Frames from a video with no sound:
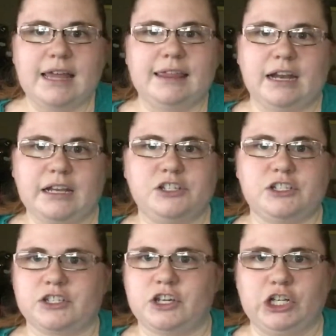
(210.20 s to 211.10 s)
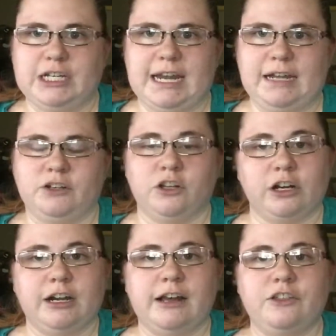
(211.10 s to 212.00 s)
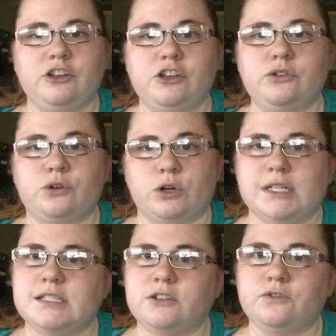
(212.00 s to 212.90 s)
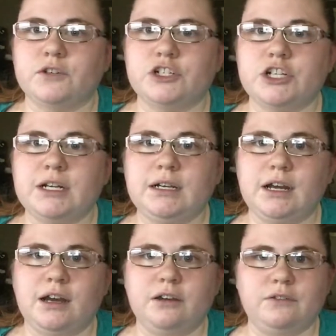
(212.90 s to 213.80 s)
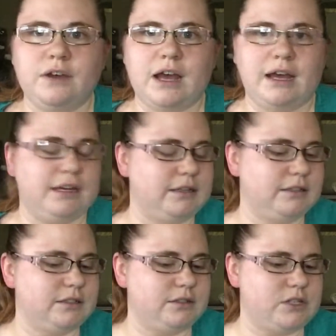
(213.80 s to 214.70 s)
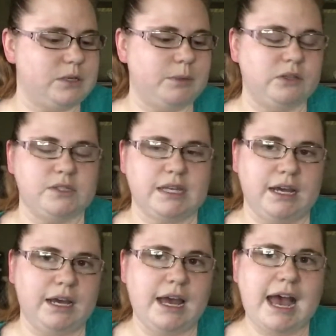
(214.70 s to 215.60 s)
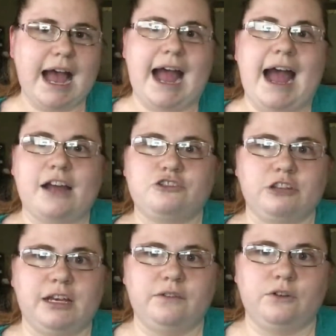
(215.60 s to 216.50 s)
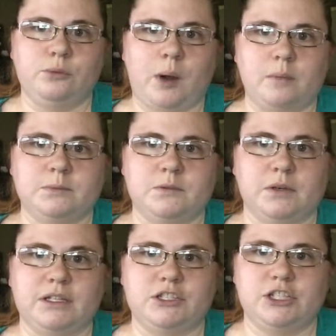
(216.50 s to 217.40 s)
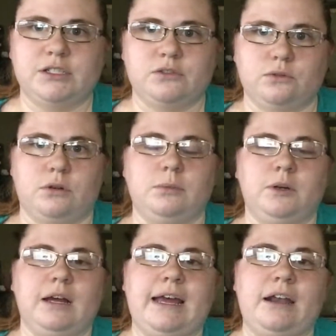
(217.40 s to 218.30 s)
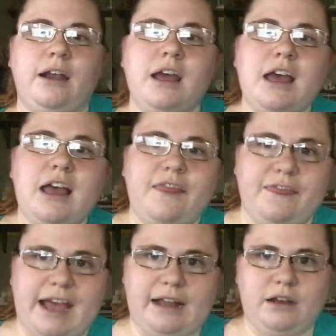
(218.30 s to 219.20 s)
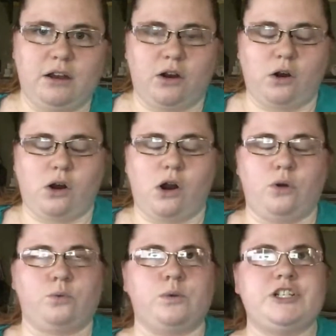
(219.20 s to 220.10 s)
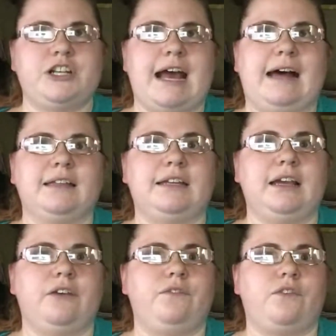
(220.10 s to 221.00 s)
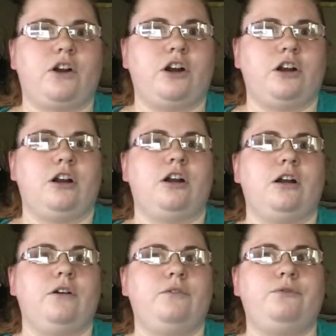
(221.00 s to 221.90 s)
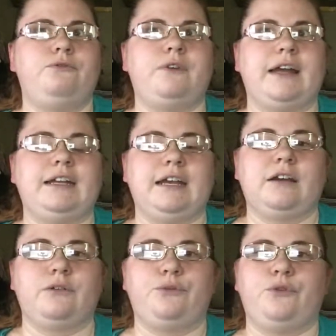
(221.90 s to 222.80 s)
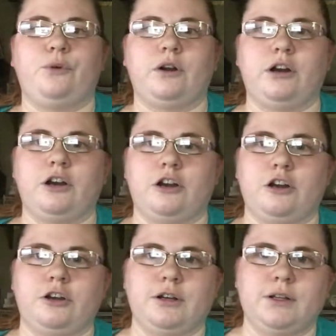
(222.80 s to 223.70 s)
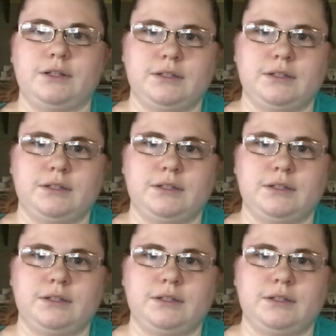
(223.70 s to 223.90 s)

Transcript: that I just couldn't handle her. Now, the new crystal version of Chibiusa, I actually have no problems with. She's adorable, and that originality of her fighting for her